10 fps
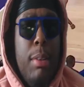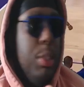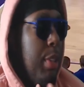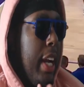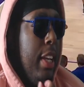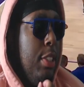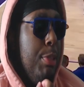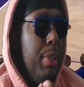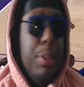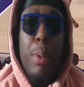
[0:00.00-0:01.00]
What's cracking,
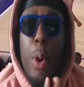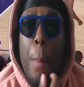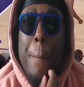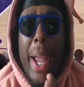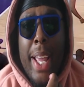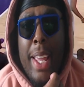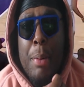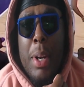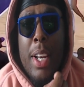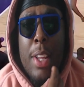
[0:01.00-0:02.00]
YouTube? It's your boy, though, back again
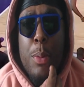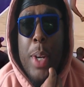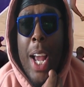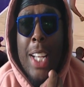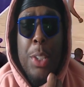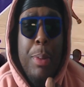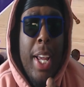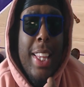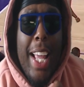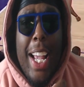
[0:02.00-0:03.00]
with another reaction. We
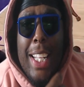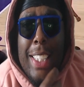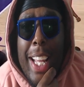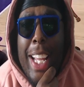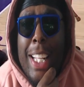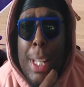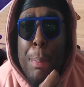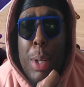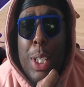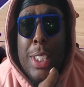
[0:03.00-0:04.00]
got the L A
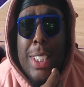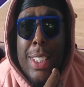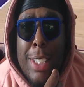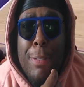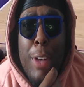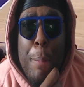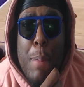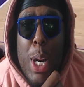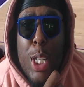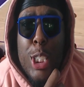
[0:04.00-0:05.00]
Clippers, the
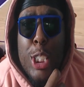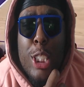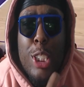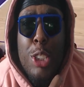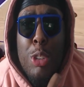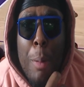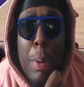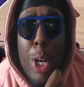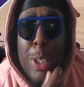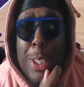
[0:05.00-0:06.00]
Flippers, the
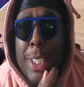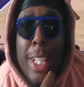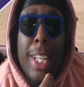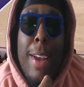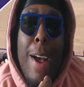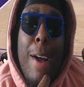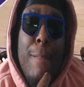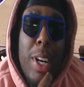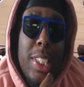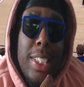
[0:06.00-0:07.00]
Strippers
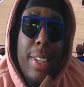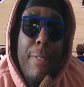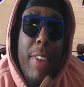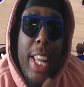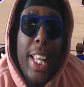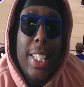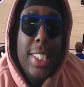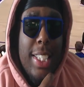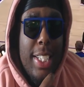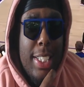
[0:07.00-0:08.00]
versus the Phoenix
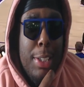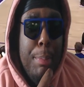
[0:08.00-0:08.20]
Suns.